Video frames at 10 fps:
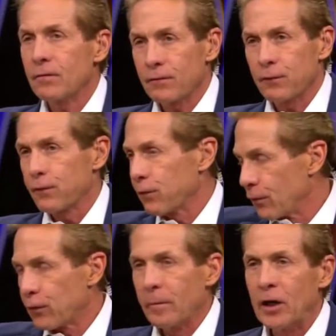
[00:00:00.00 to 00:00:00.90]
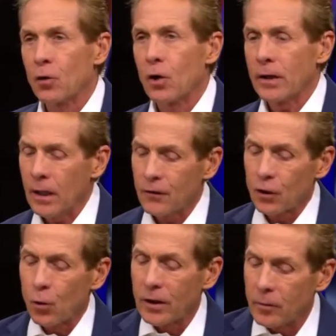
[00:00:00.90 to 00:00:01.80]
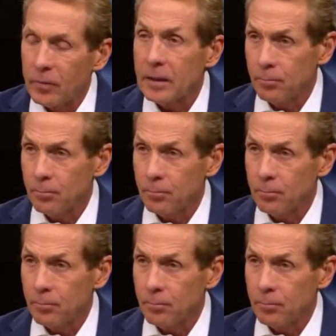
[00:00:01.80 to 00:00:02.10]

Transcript: They're going to beat Golden State because